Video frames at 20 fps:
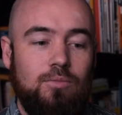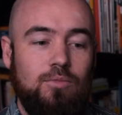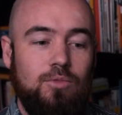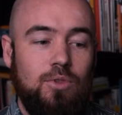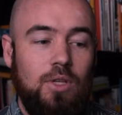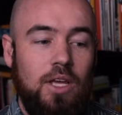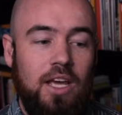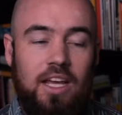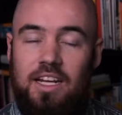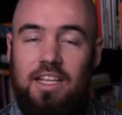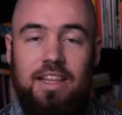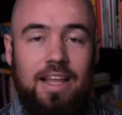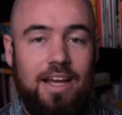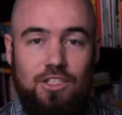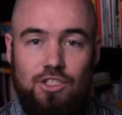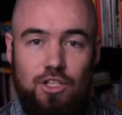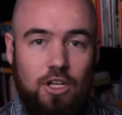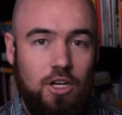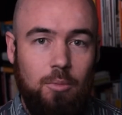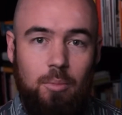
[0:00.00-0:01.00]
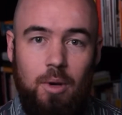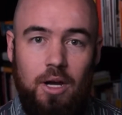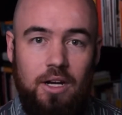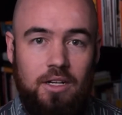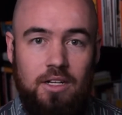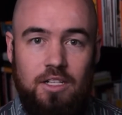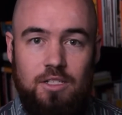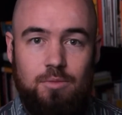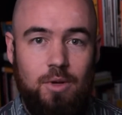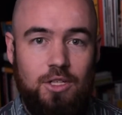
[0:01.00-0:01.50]
hitting that shutter
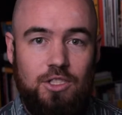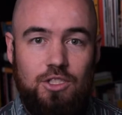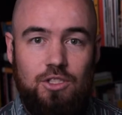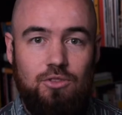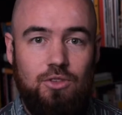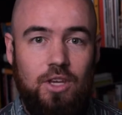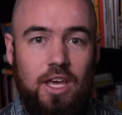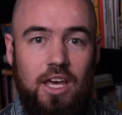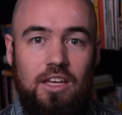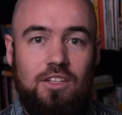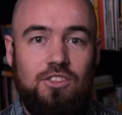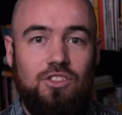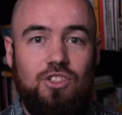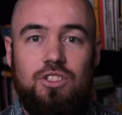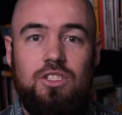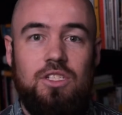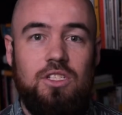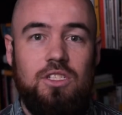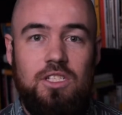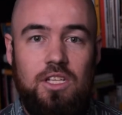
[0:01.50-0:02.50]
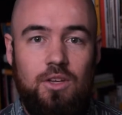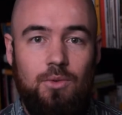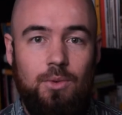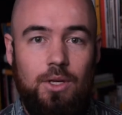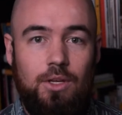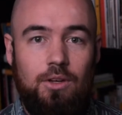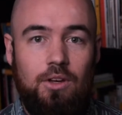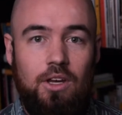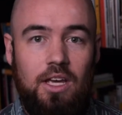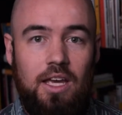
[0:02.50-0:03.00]
button as much as you can just to see what
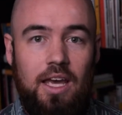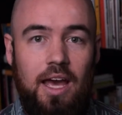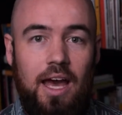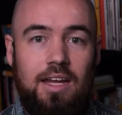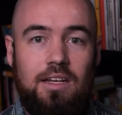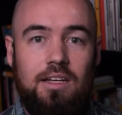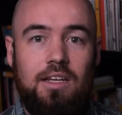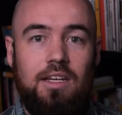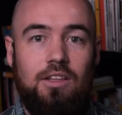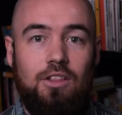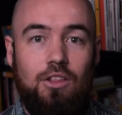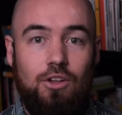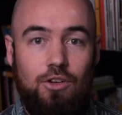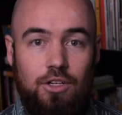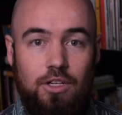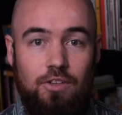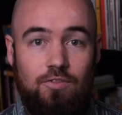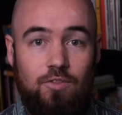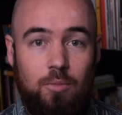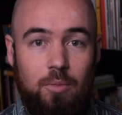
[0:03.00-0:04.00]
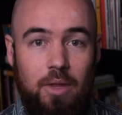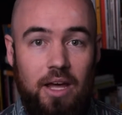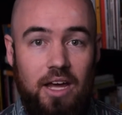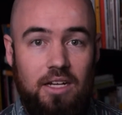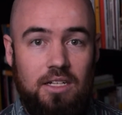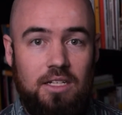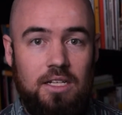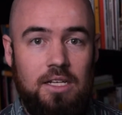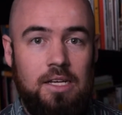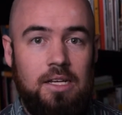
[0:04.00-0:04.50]
you can get and learning from that.
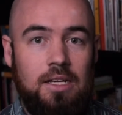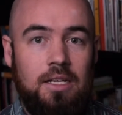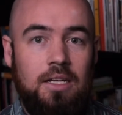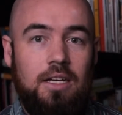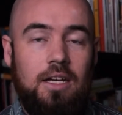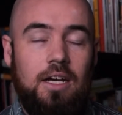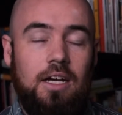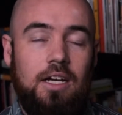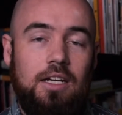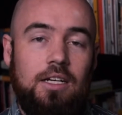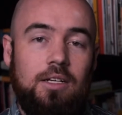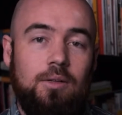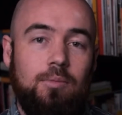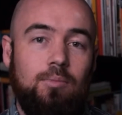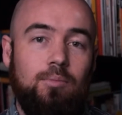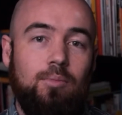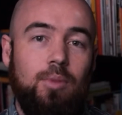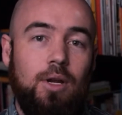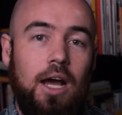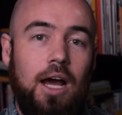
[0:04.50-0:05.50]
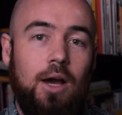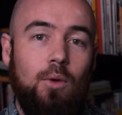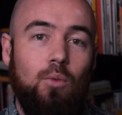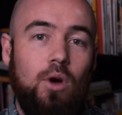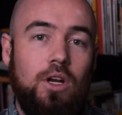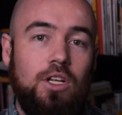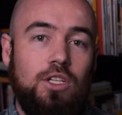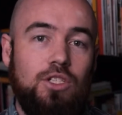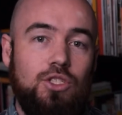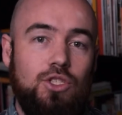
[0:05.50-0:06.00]
But I
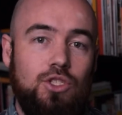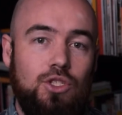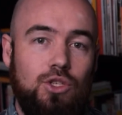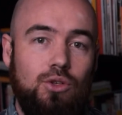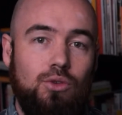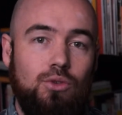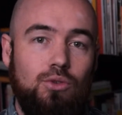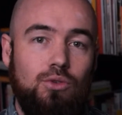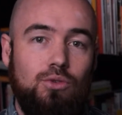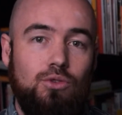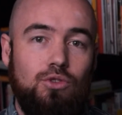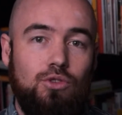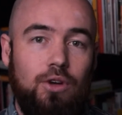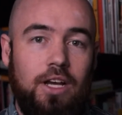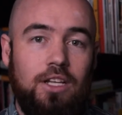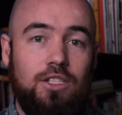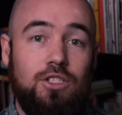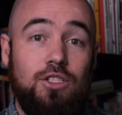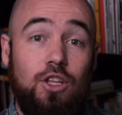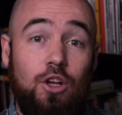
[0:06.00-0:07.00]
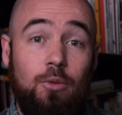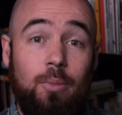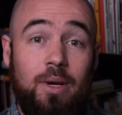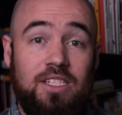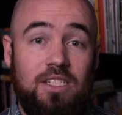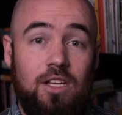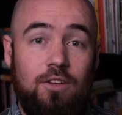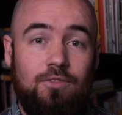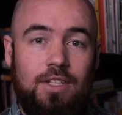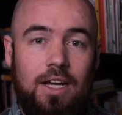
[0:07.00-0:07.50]
wanted to try and slow
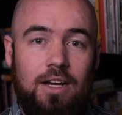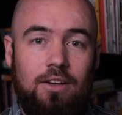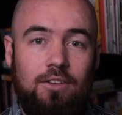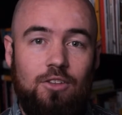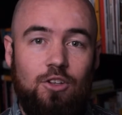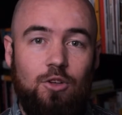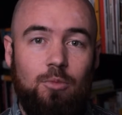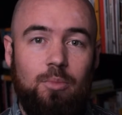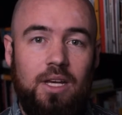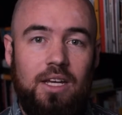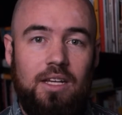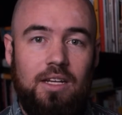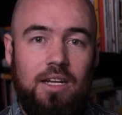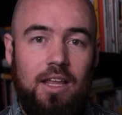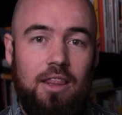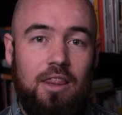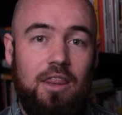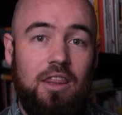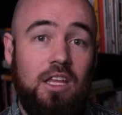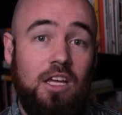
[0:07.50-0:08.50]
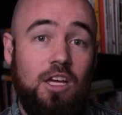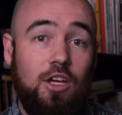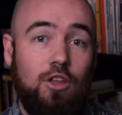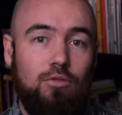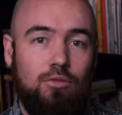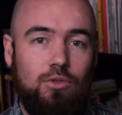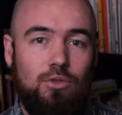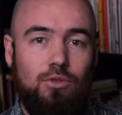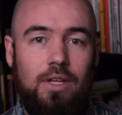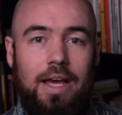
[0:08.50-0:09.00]
myself down a little bit and think
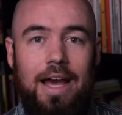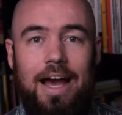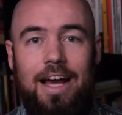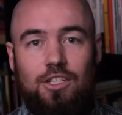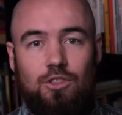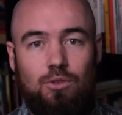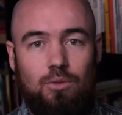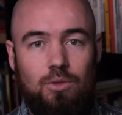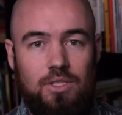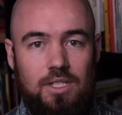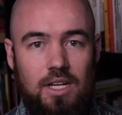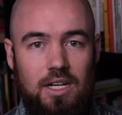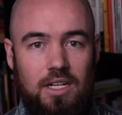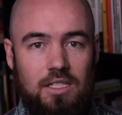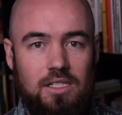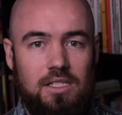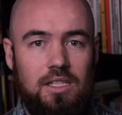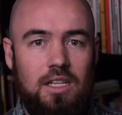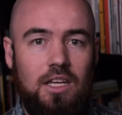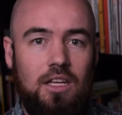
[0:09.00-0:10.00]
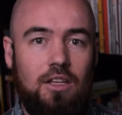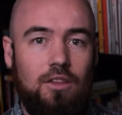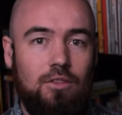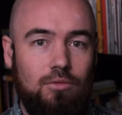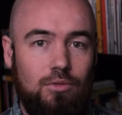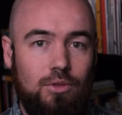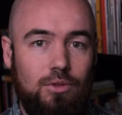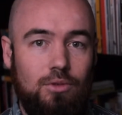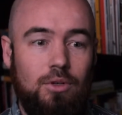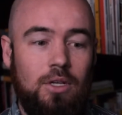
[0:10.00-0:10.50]
through the actual settings, think
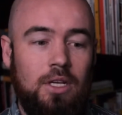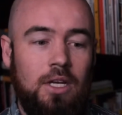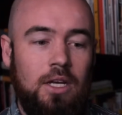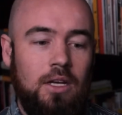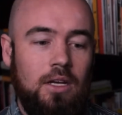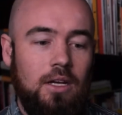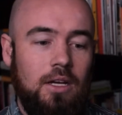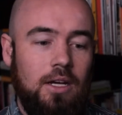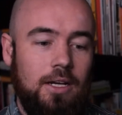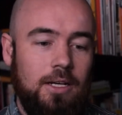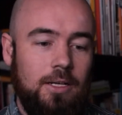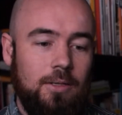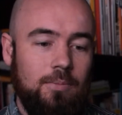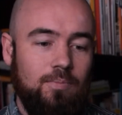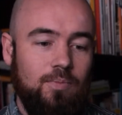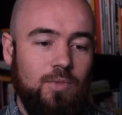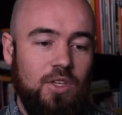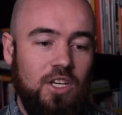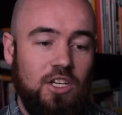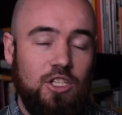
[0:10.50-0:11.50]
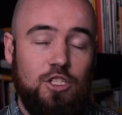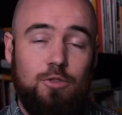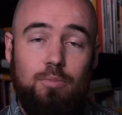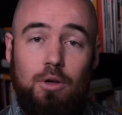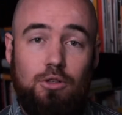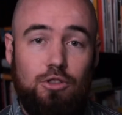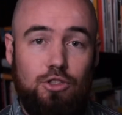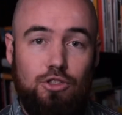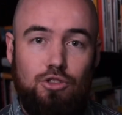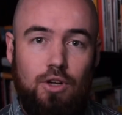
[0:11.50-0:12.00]
through the
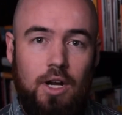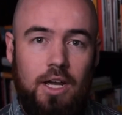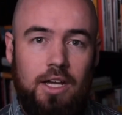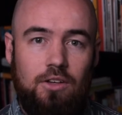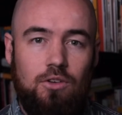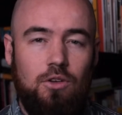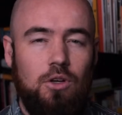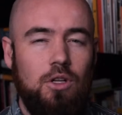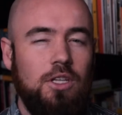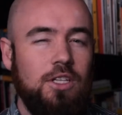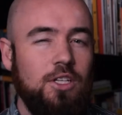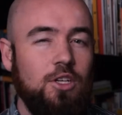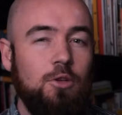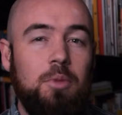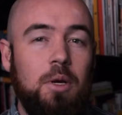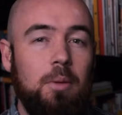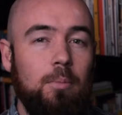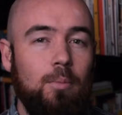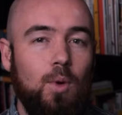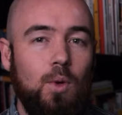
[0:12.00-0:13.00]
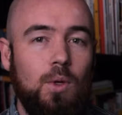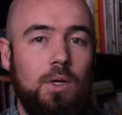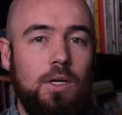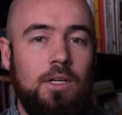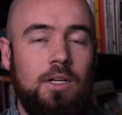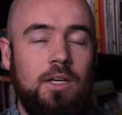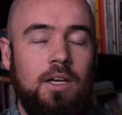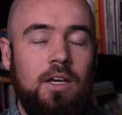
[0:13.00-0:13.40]
exposure triangle a little bit more